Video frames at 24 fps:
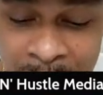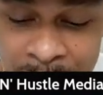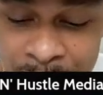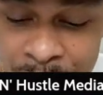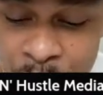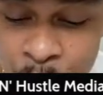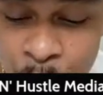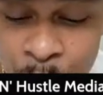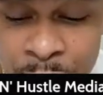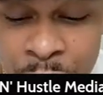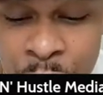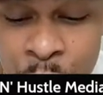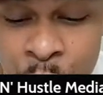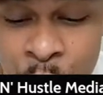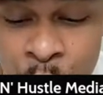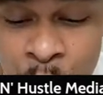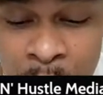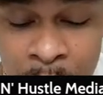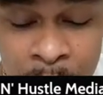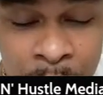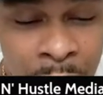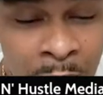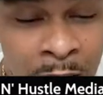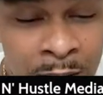So we do
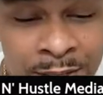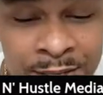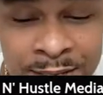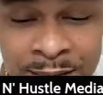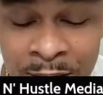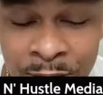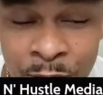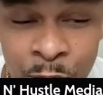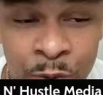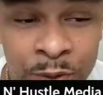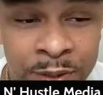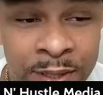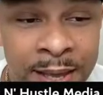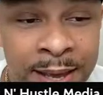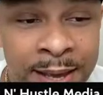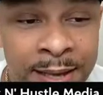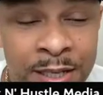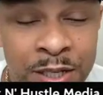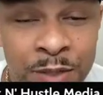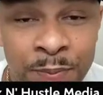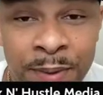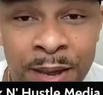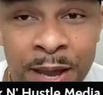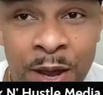several
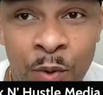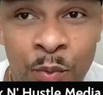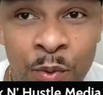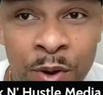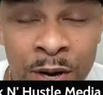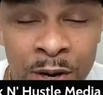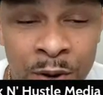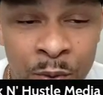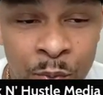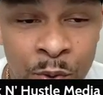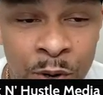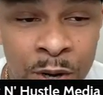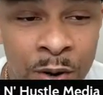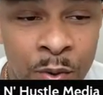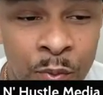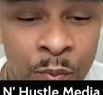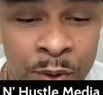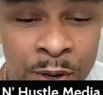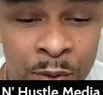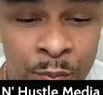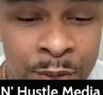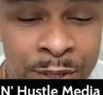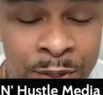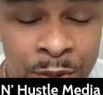things, man.
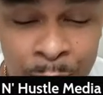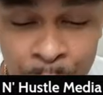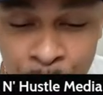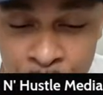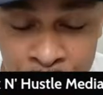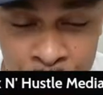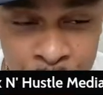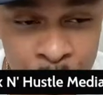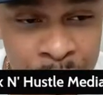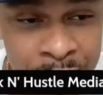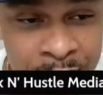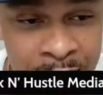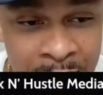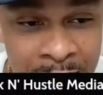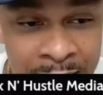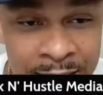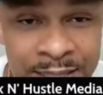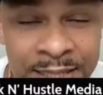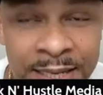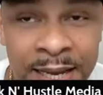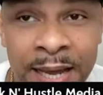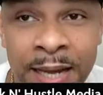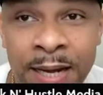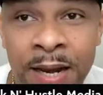We produce
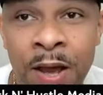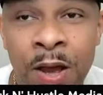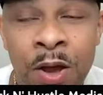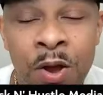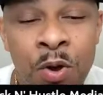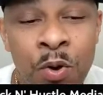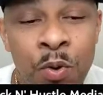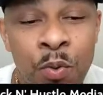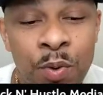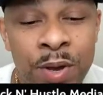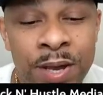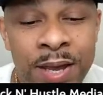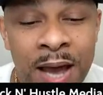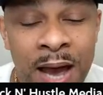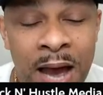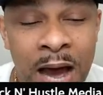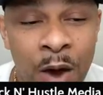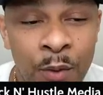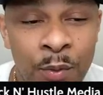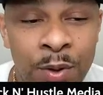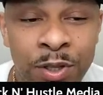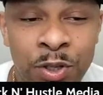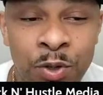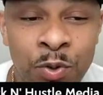content.
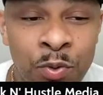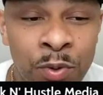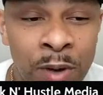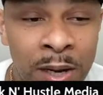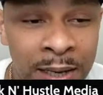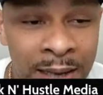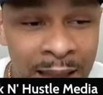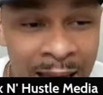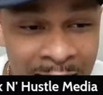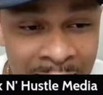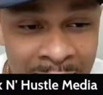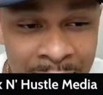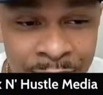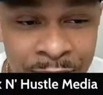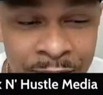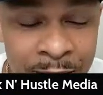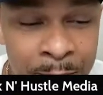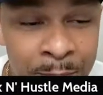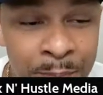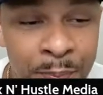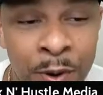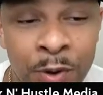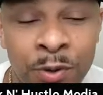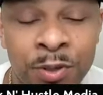We do live
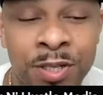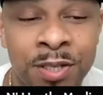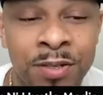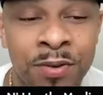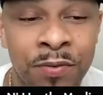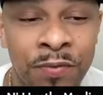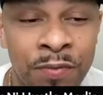in-person